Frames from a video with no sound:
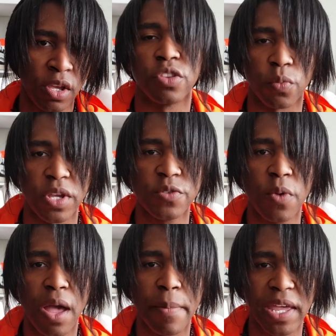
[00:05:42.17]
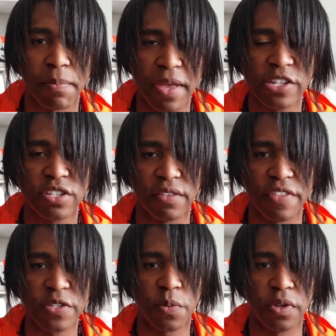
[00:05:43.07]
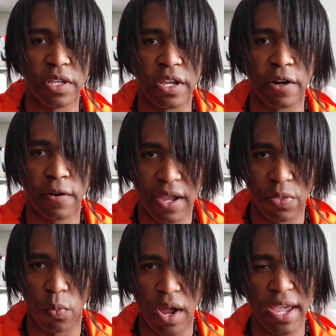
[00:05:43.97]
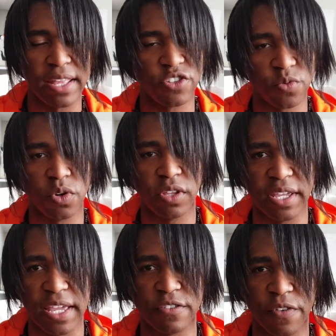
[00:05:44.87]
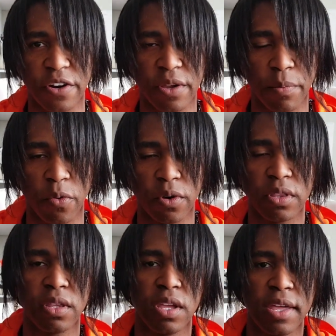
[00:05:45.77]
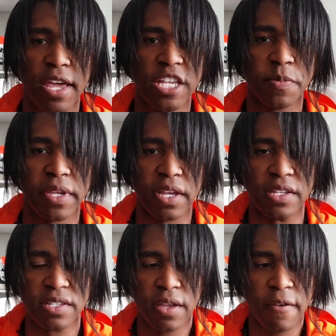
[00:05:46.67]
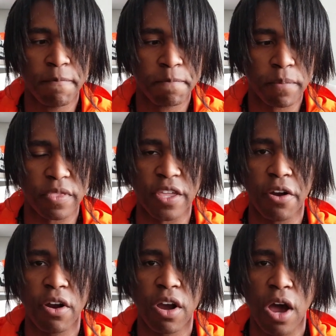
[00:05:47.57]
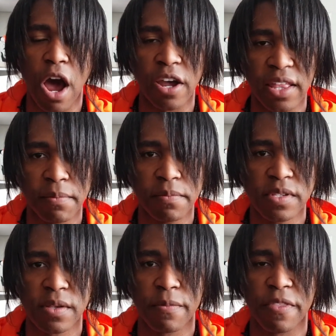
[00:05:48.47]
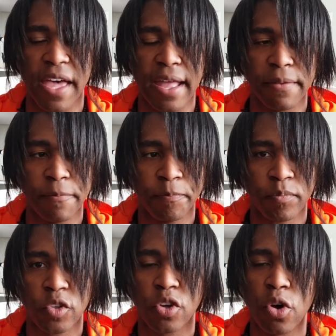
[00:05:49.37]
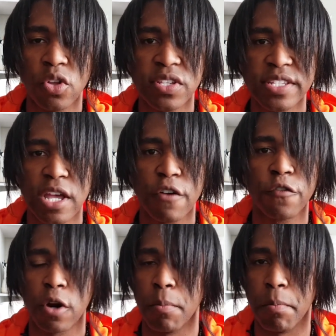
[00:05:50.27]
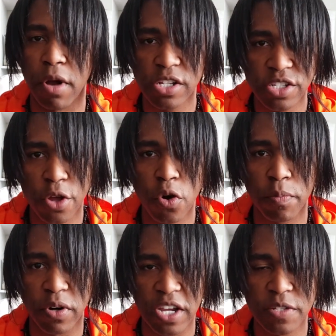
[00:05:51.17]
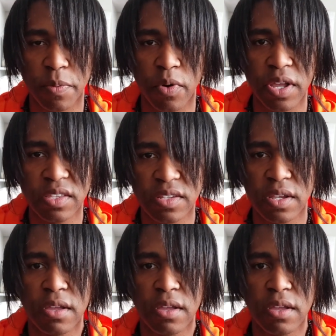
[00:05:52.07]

The reason why I make mention of this one here and why it truly is very important is because there are items that could sell for a much lower price point